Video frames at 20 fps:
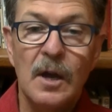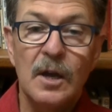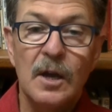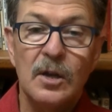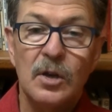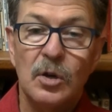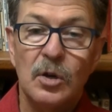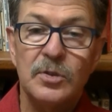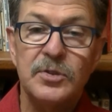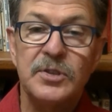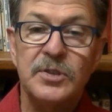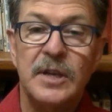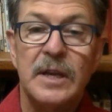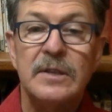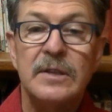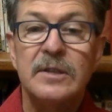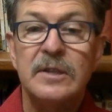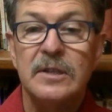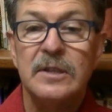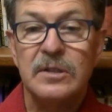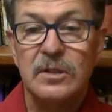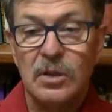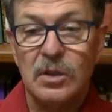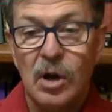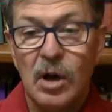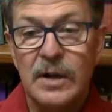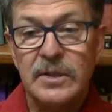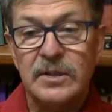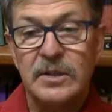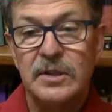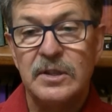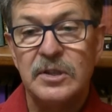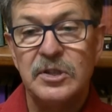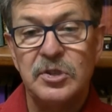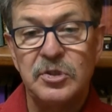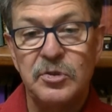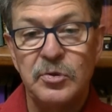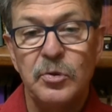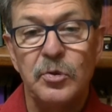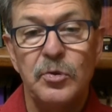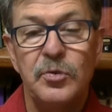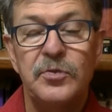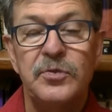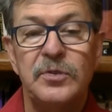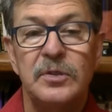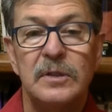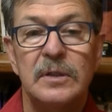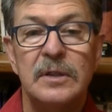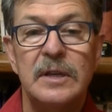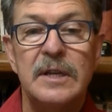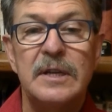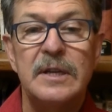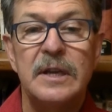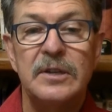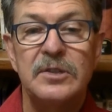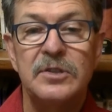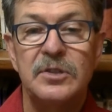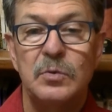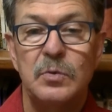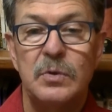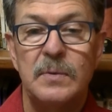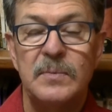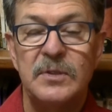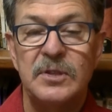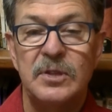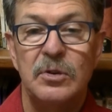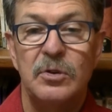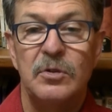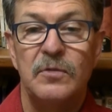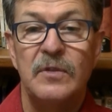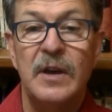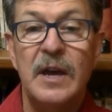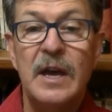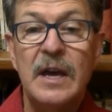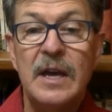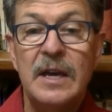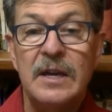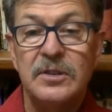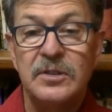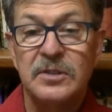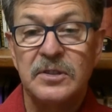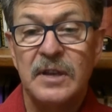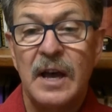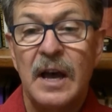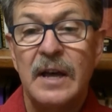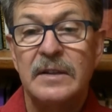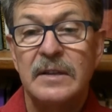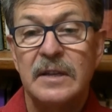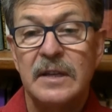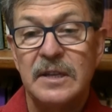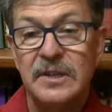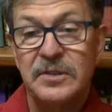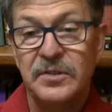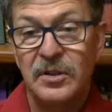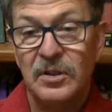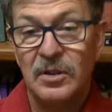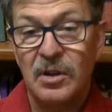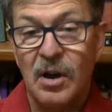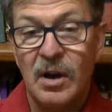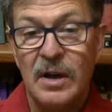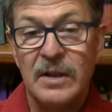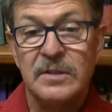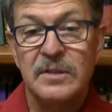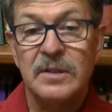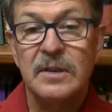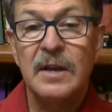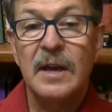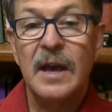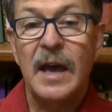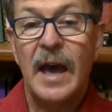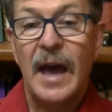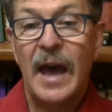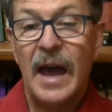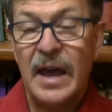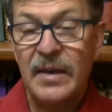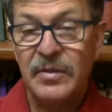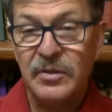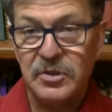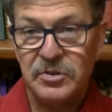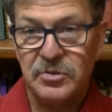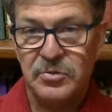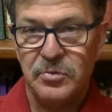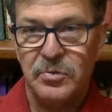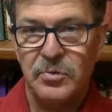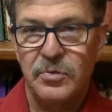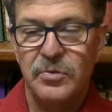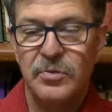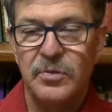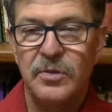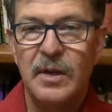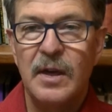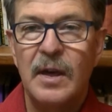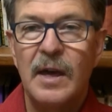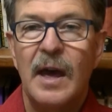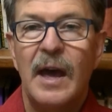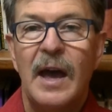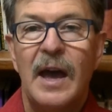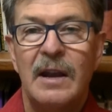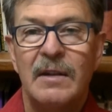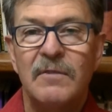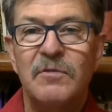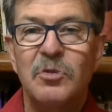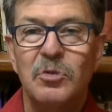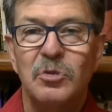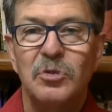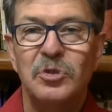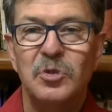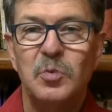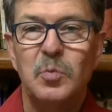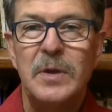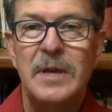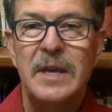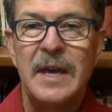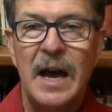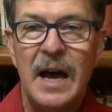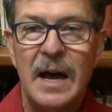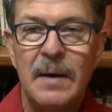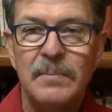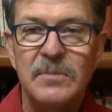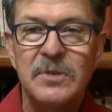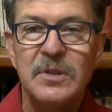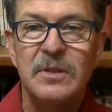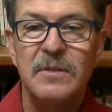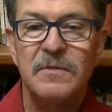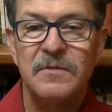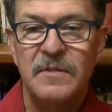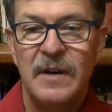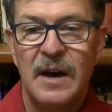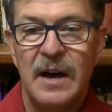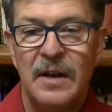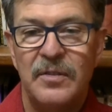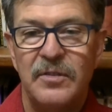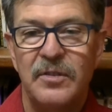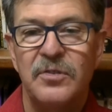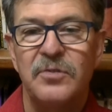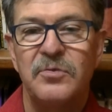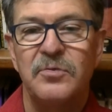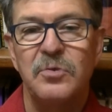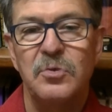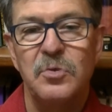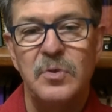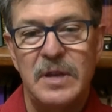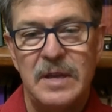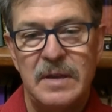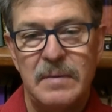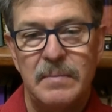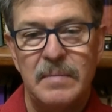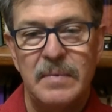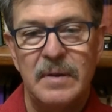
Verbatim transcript: God sends his light and his truth to lead us to himself. His Son is the light and the truth, and of course we come to the Father through him.